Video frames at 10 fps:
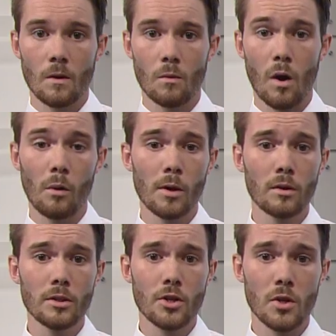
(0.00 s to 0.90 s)
While we
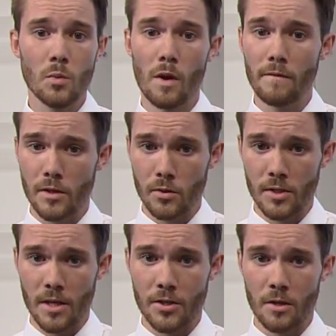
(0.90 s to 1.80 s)
only chose one
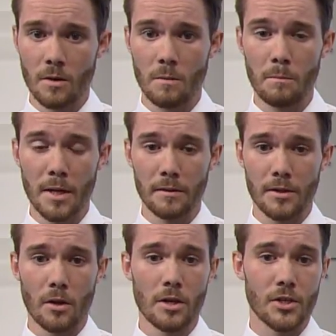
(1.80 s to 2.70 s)
visualization, being the
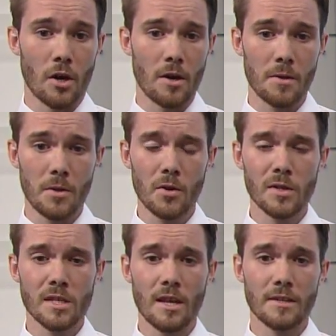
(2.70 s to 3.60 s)
donut chart, you can
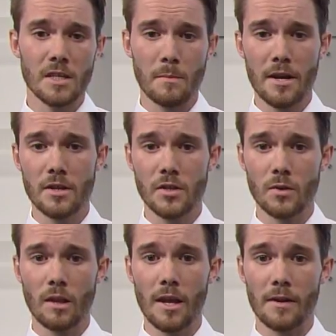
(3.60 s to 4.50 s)
select as many as you
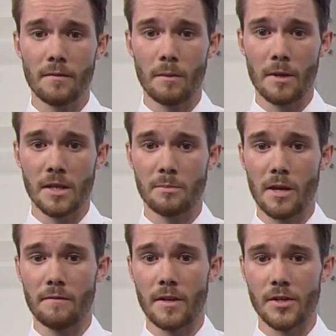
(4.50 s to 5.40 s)
like from the
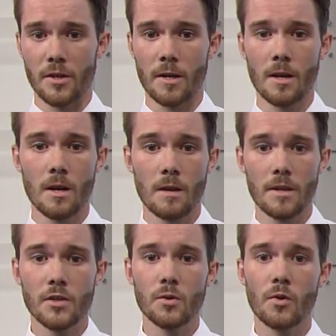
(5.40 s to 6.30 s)
explain feature.
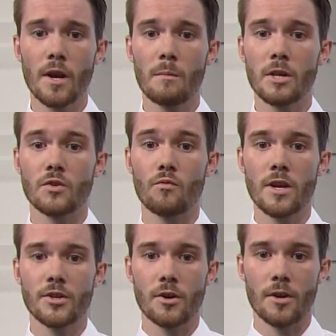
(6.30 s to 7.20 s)
This will create a much
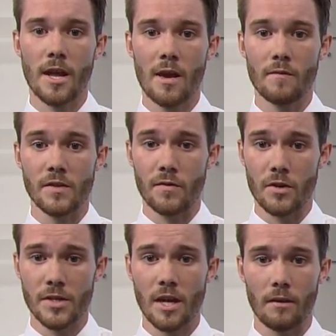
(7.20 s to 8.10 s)
richer canvas for
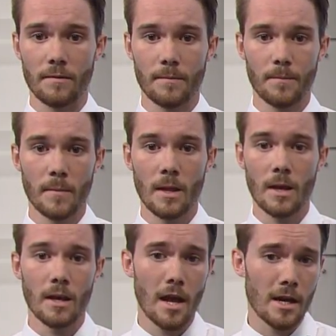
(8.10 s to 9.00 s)
yourself.
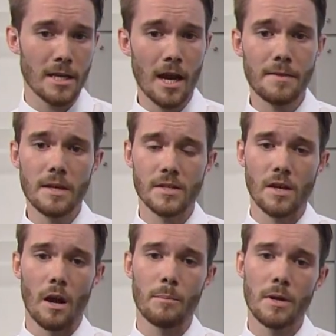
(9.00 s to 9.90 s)
Now to tie things
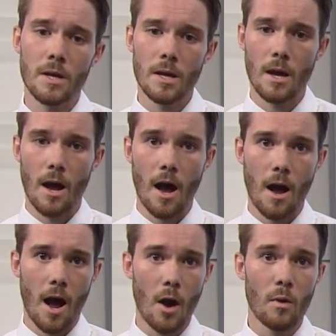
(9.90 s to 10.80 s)
up,
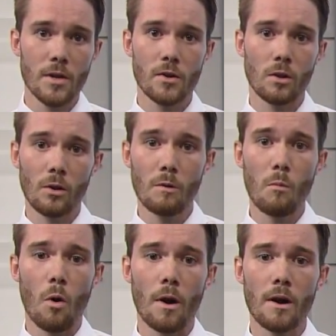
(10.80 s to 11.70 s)
I want you to learn
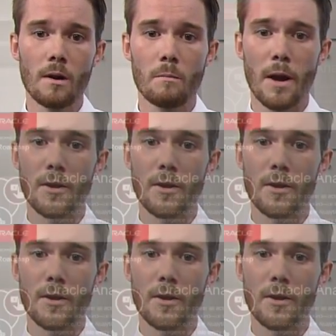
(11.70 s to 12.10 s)
more by